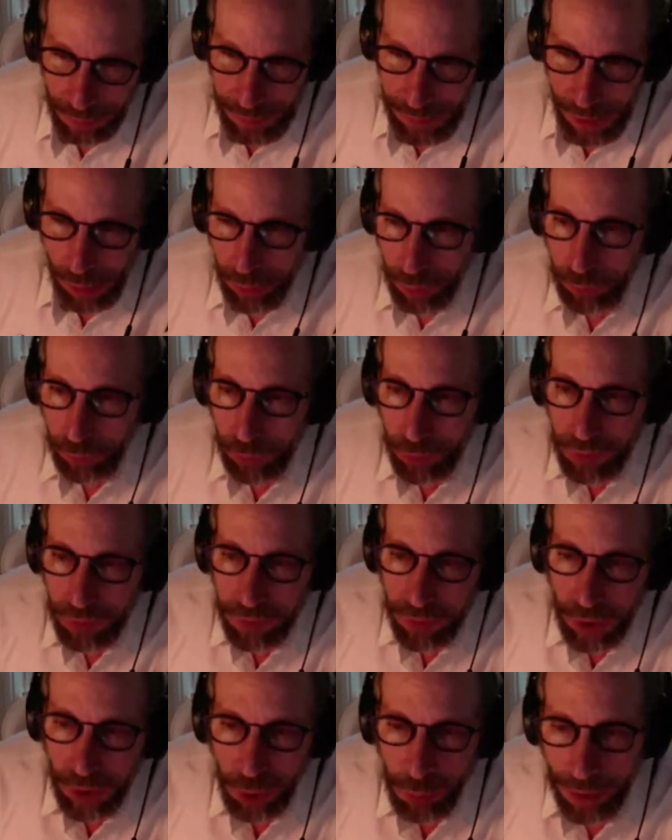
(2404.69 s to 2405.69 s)
Now, the first
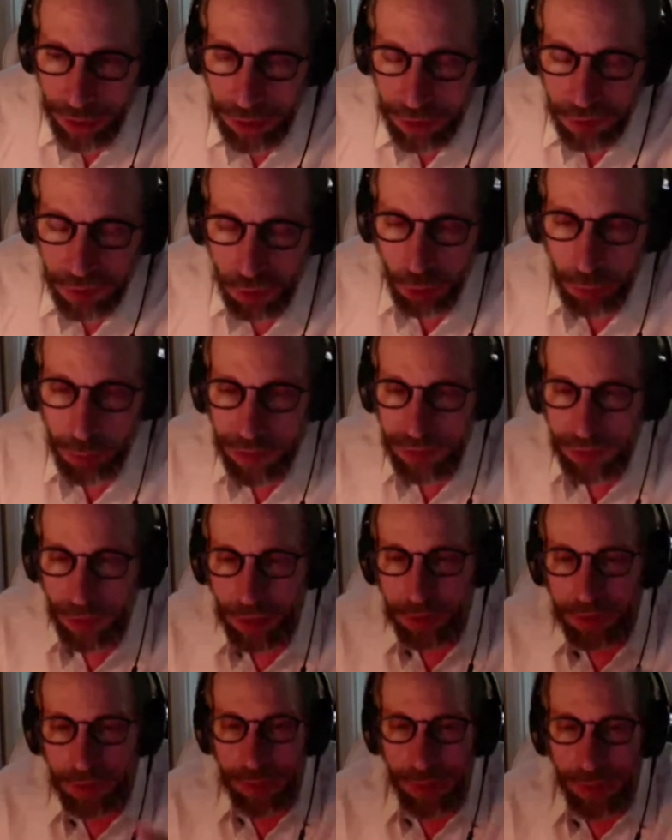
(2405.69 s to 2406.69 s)
thing you might assume is that,
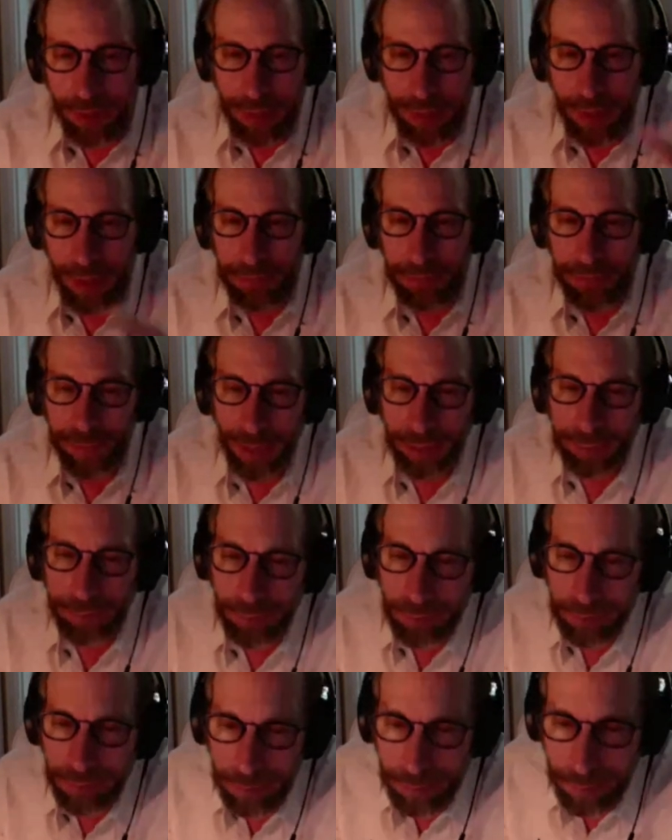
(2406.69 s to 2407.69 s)
it, that, that, that
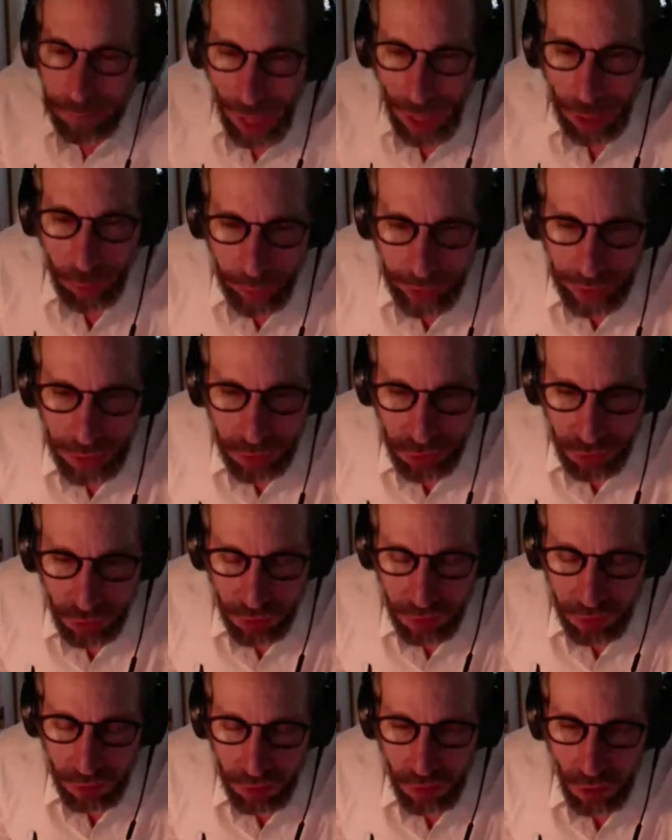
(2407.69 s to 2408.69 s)
that really is
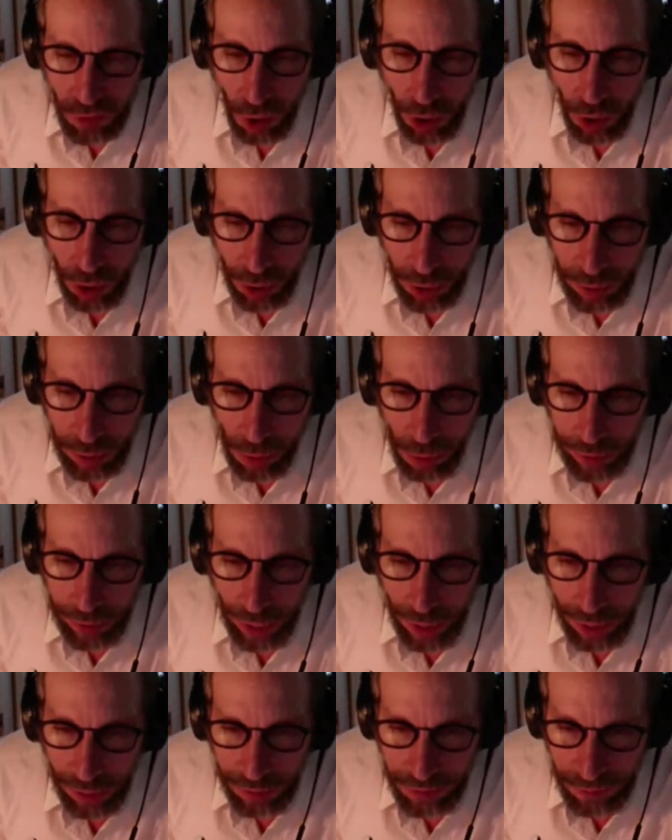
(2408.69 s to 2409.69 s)
just a star in our
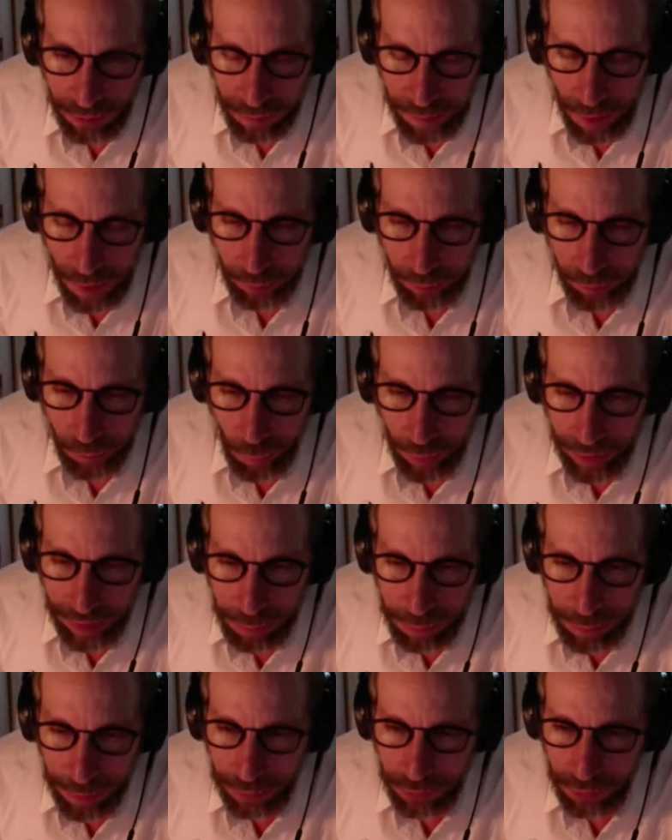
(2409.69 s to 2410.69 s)
galaxy that got in the way of the
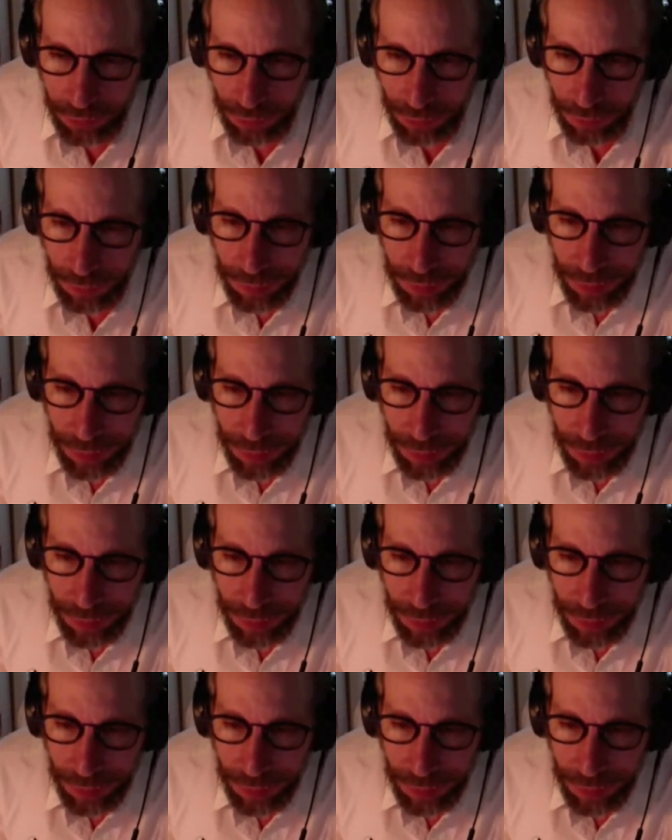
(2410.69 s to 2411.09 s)
picture.